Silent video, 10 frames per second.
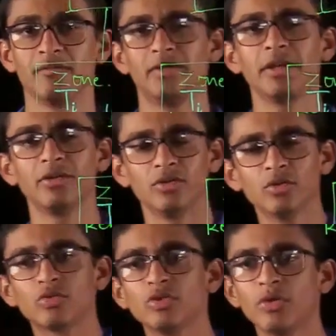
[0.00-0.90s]

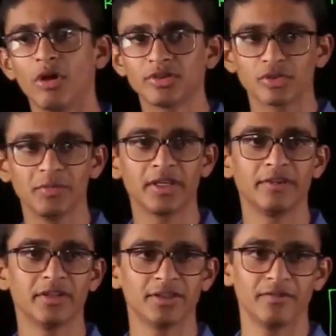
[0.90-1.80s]
You could also be
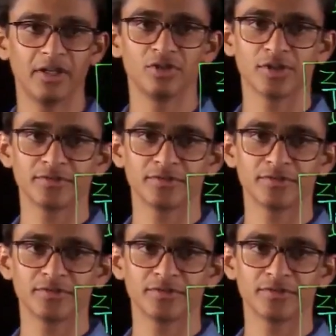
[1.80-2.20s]
given the values